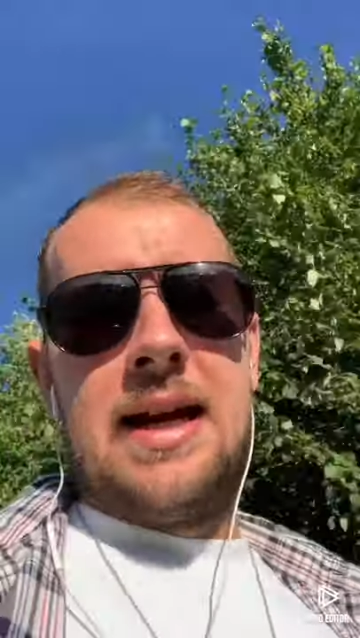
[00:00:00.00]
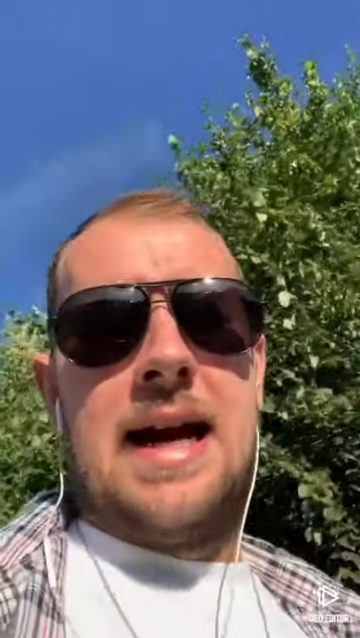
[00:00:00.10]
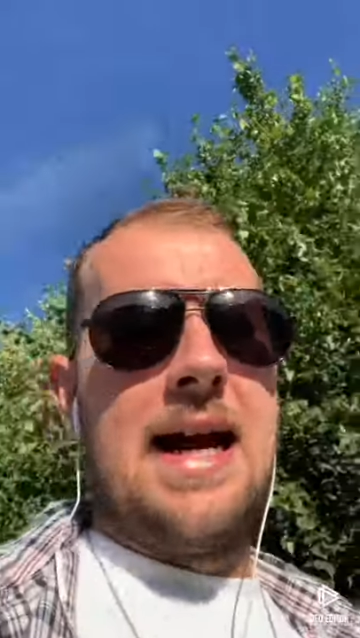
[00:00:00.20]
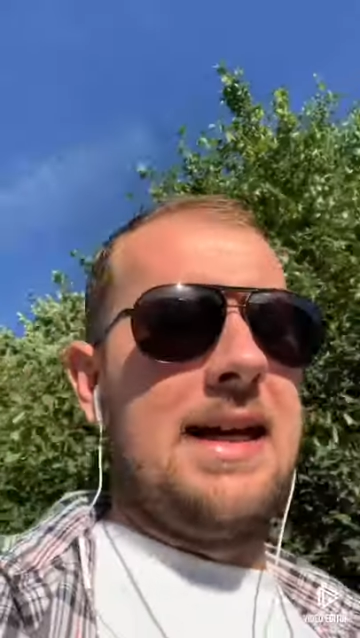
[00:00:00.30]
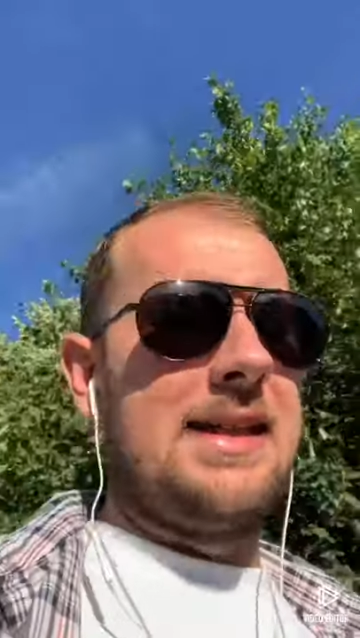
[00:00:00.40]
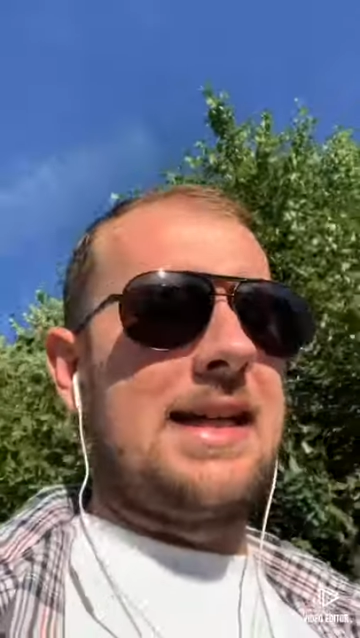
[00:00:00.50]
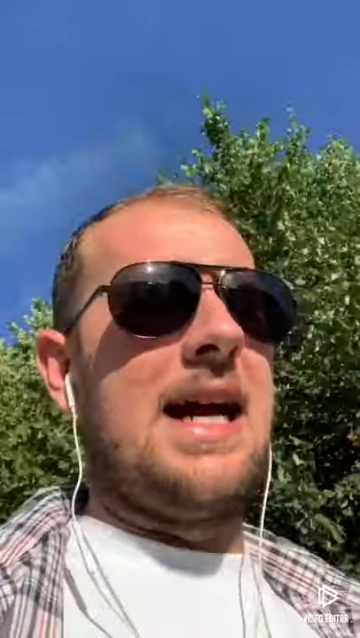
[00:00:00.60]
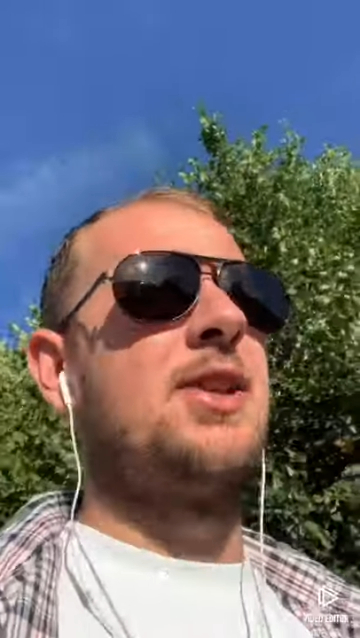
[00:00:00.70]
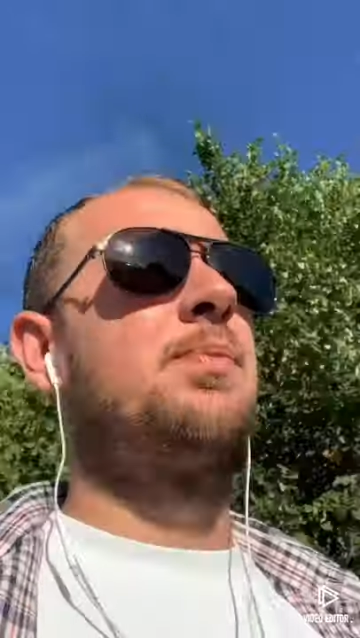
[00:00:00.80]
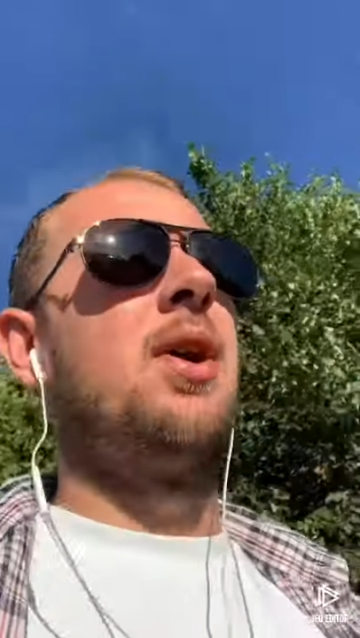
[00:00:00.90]
and the
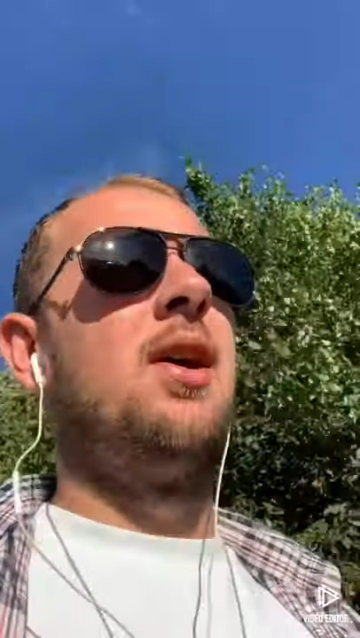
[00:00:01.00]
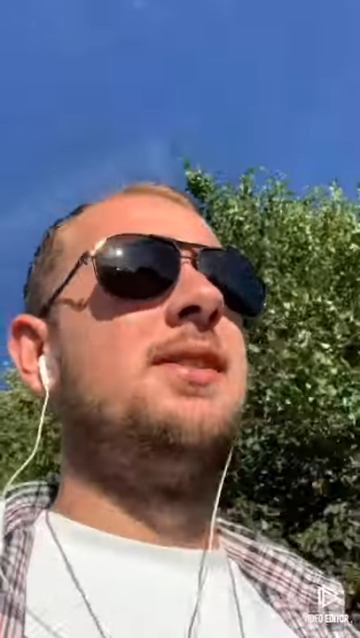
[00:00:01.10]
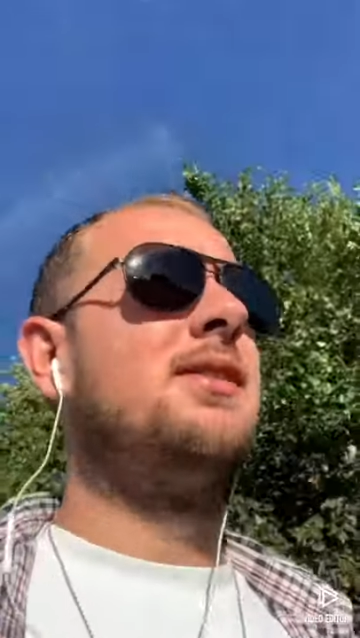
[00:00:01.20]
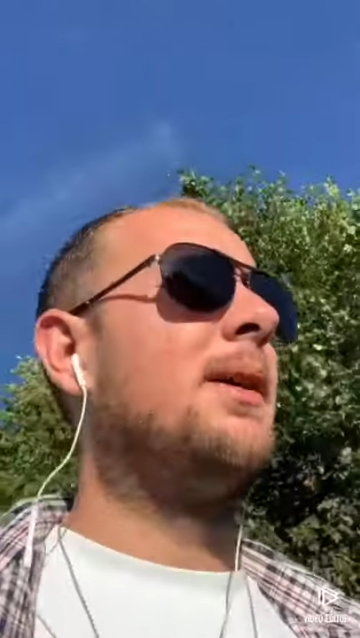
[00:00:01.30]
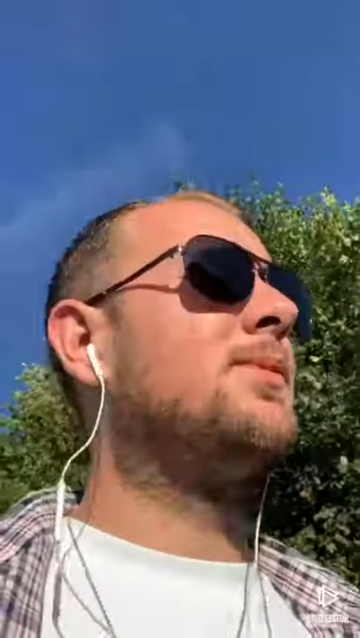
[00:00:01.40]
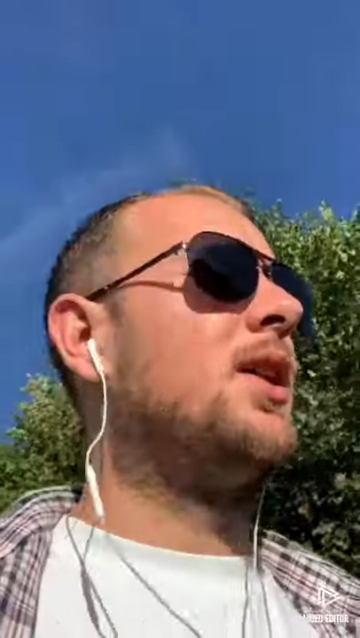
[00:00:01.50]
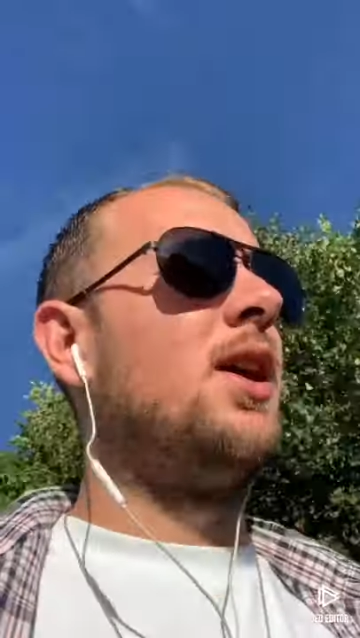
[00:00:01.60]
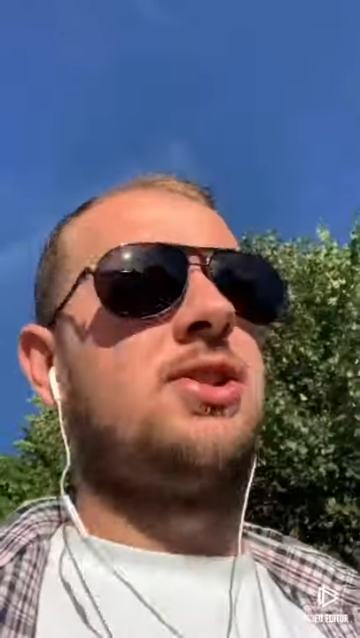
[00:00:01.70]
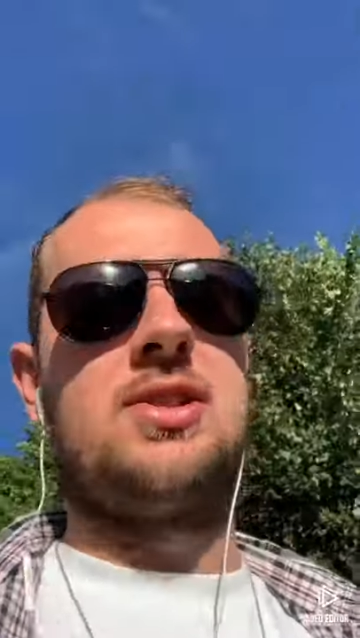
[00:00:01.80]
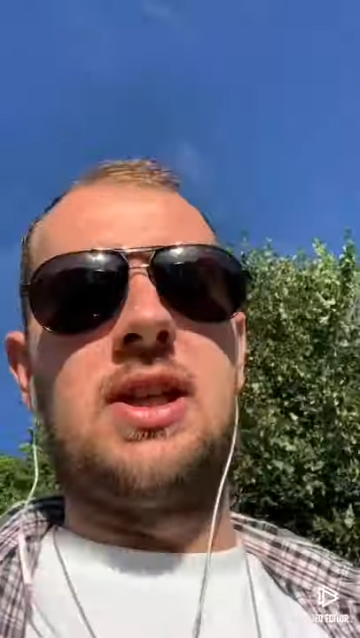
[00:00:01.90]
cash prize is up to
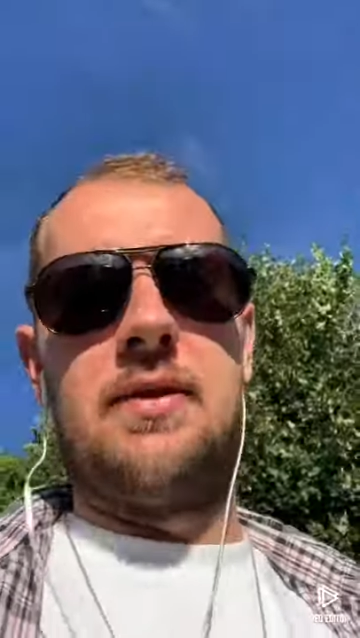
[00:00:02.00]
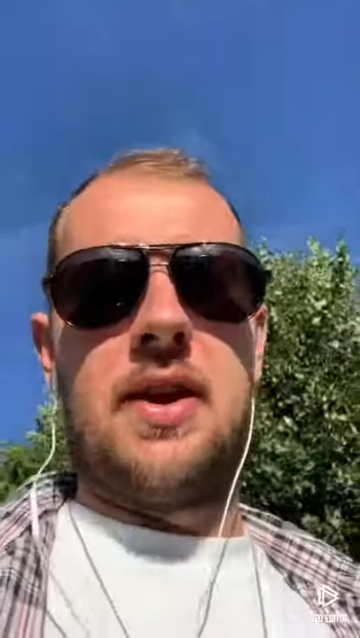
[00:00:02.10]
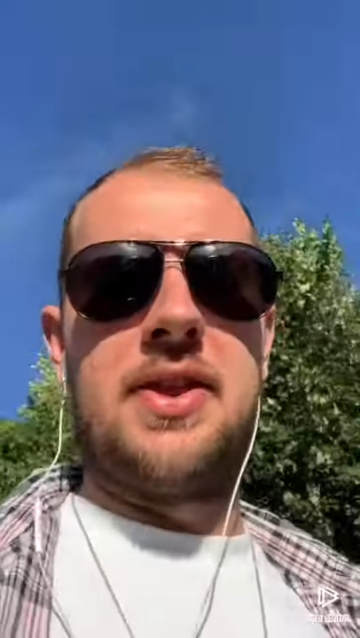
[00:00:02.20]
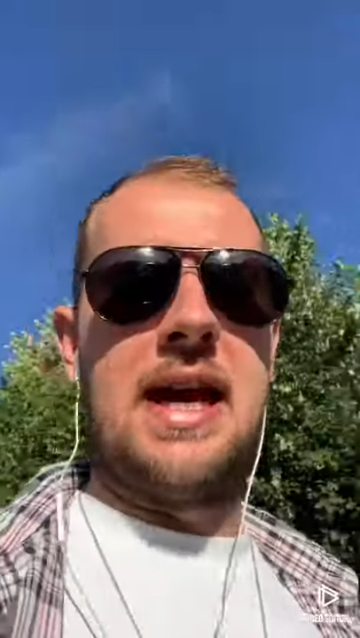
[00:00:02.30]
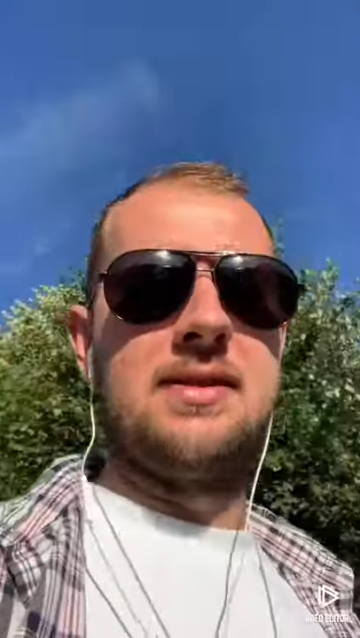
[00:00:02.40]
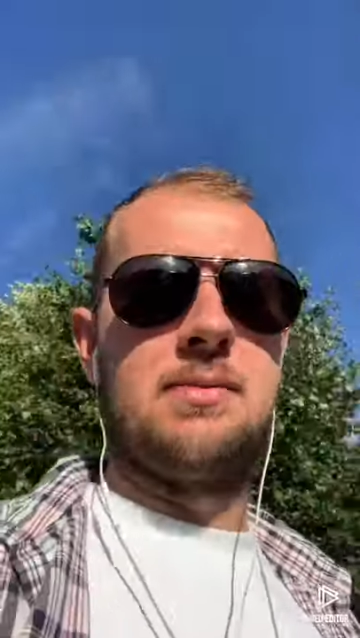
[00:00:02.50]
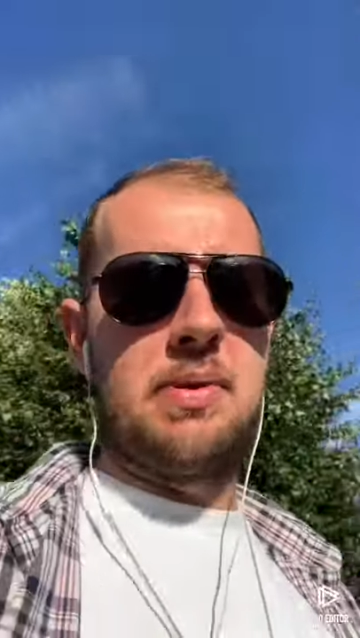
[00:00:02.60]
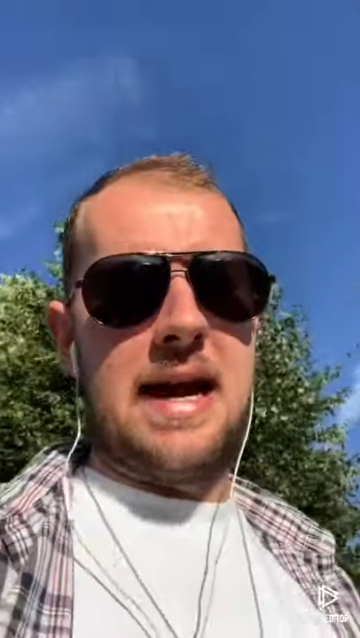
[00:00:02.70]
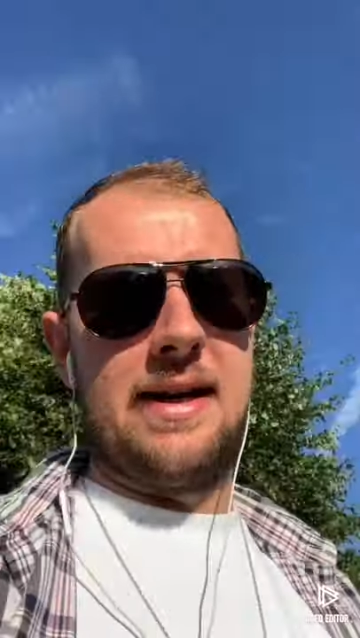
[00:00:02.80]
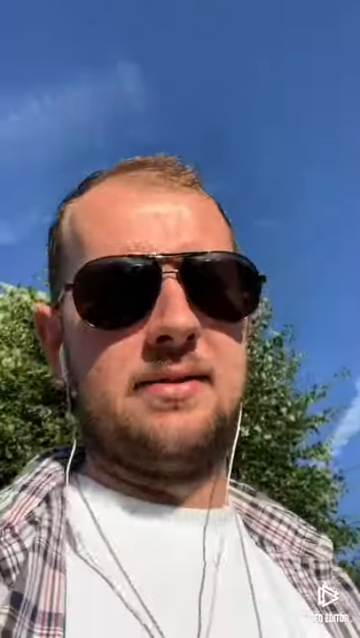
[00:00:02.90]
like just over
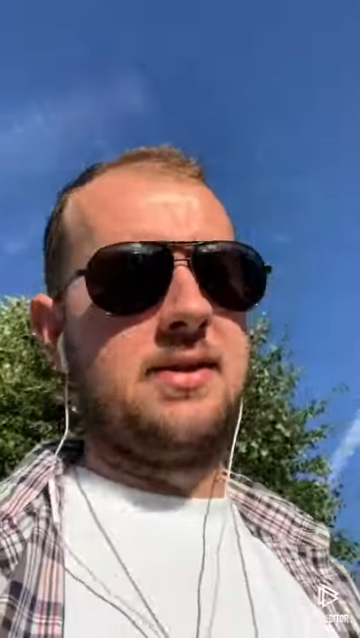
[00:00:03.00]
£1,000.